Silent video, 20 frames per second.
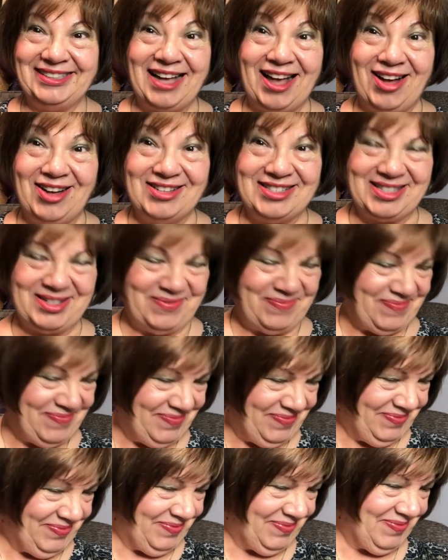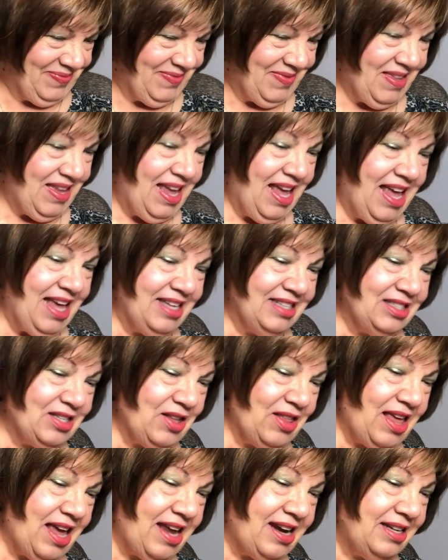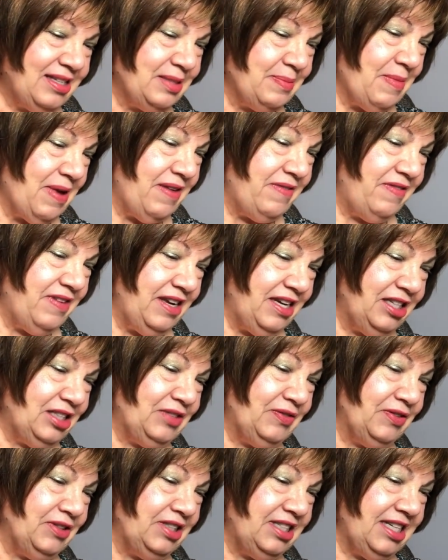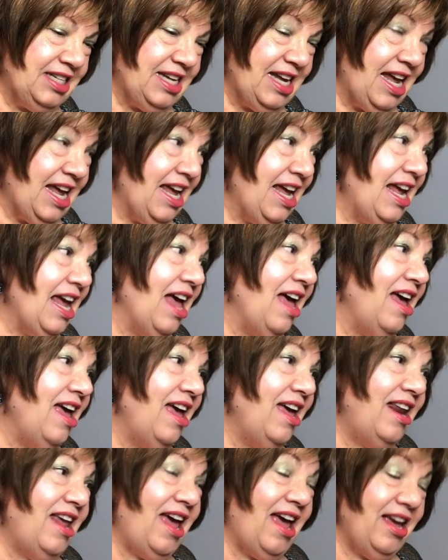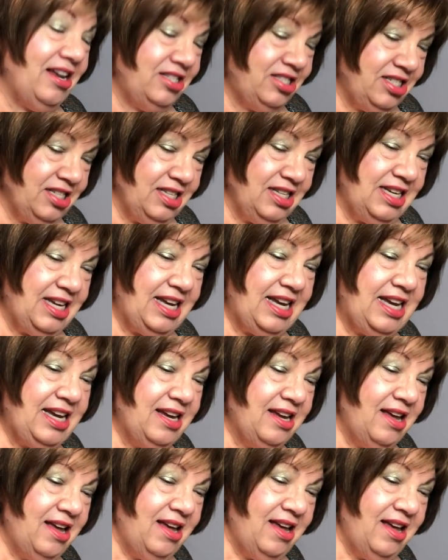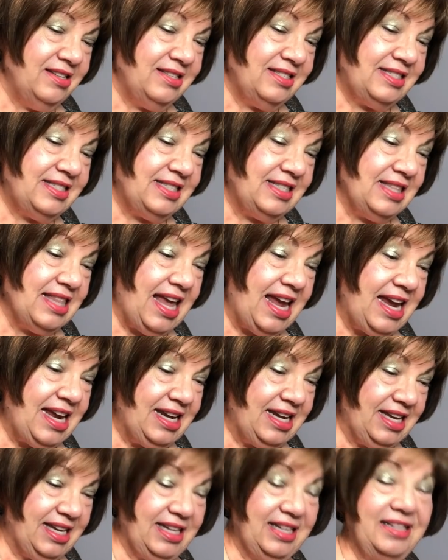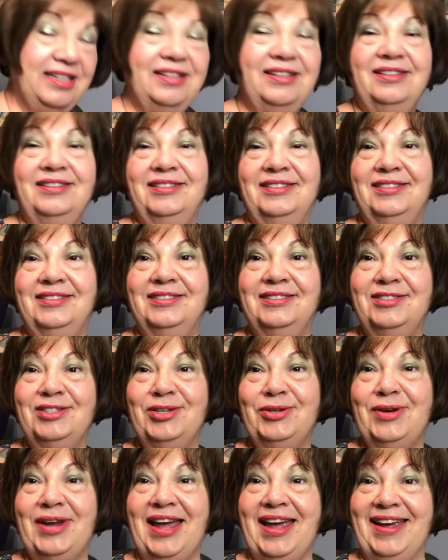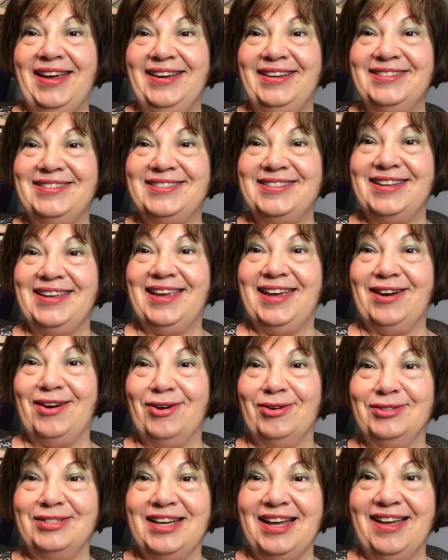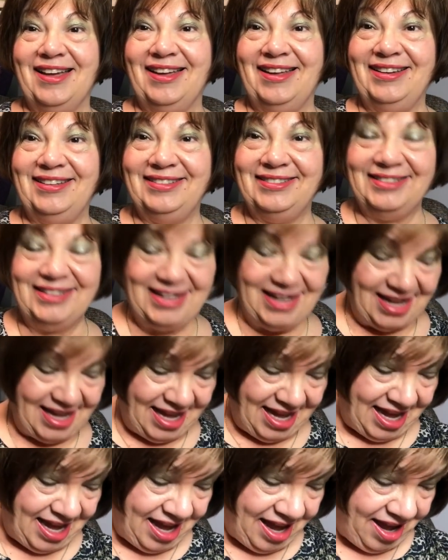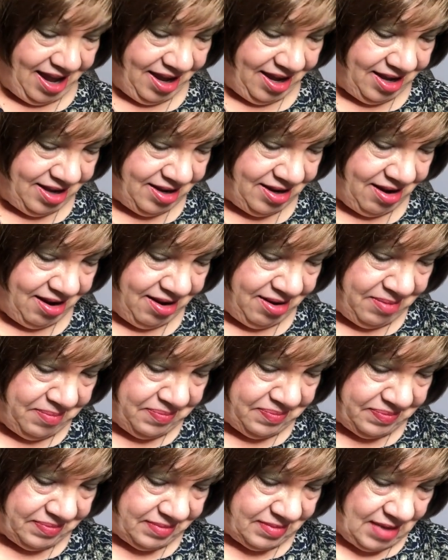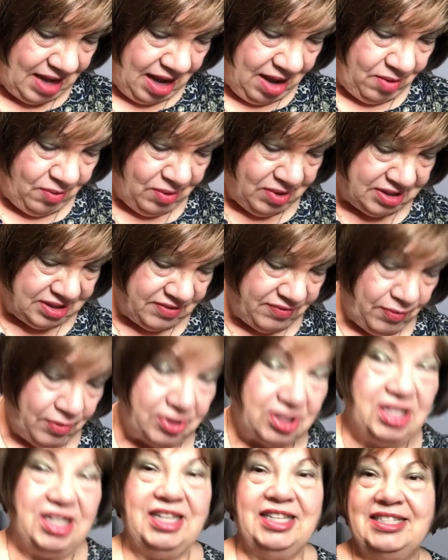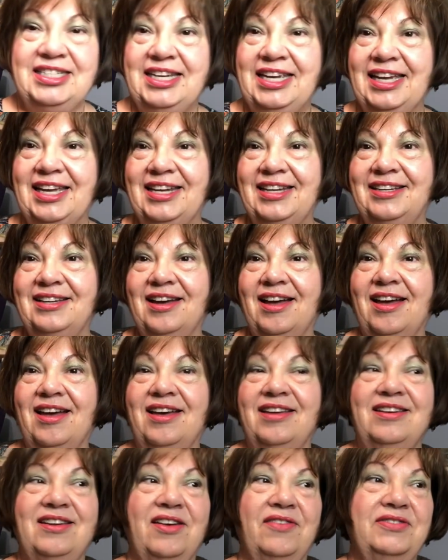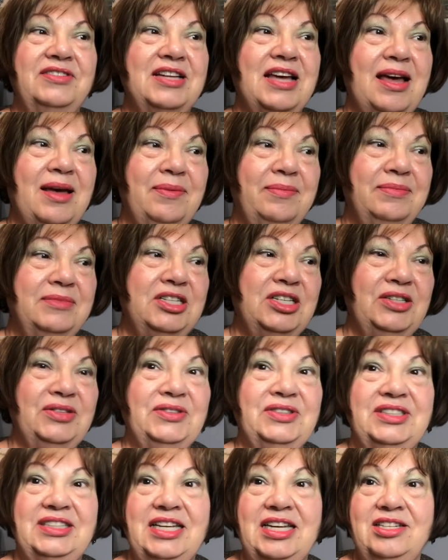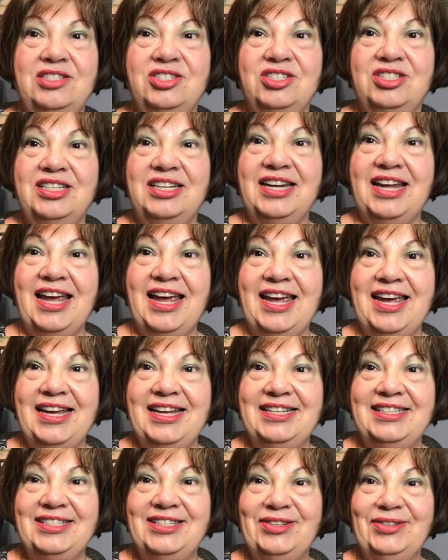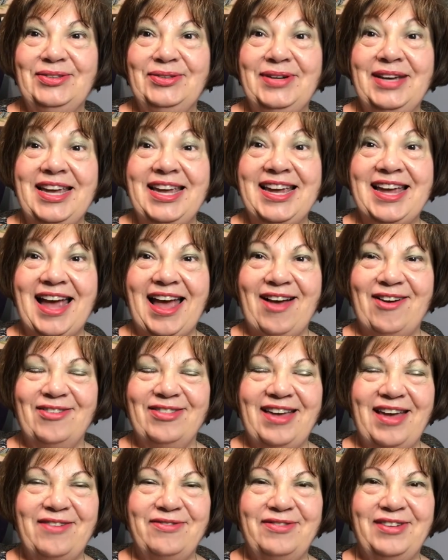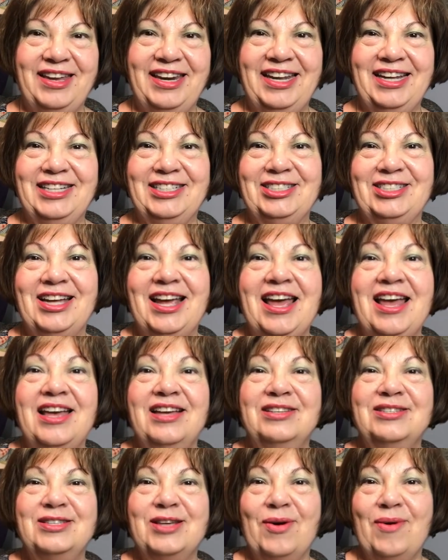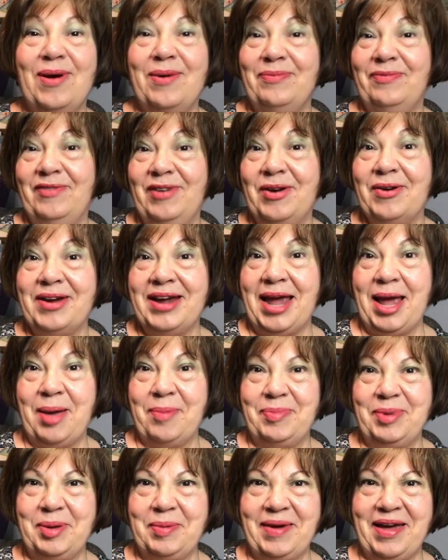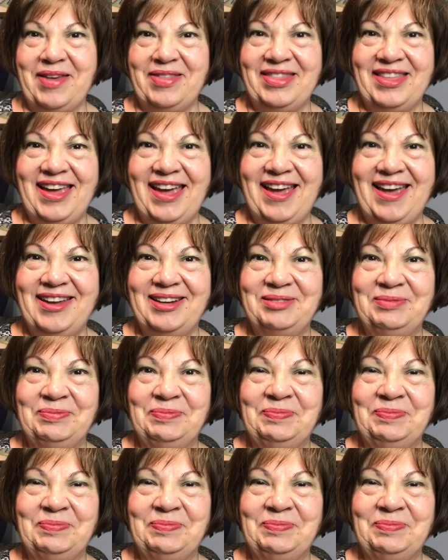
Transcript: Awesome. So that is my finish for today. I had actually slated 2 days to get her done. And I was fortunate to get enough time to stitch today to eke out that finish. So I'm very happy about that.